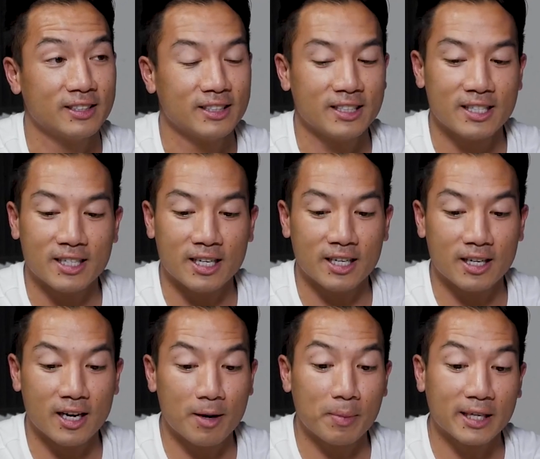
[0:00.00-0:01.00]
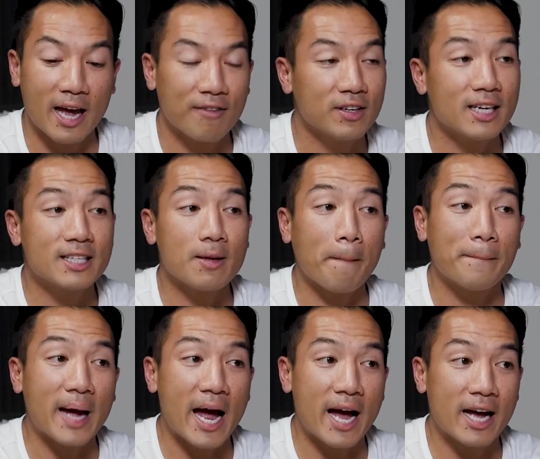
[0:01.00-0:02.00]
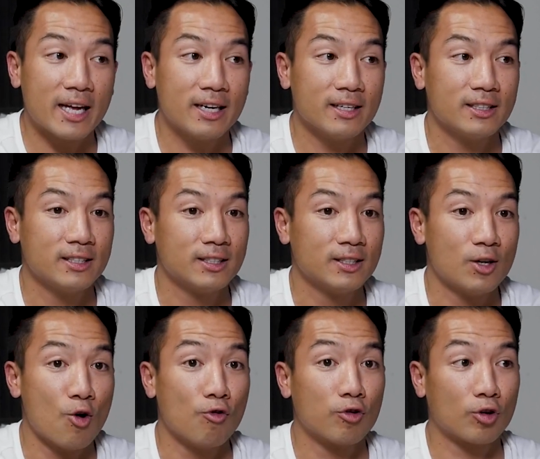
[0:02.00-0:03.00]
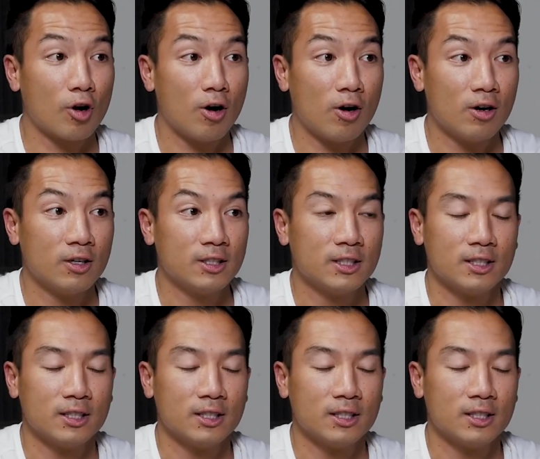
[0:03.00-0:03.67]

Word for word: Right. And um, but caffeine isn't bad overall.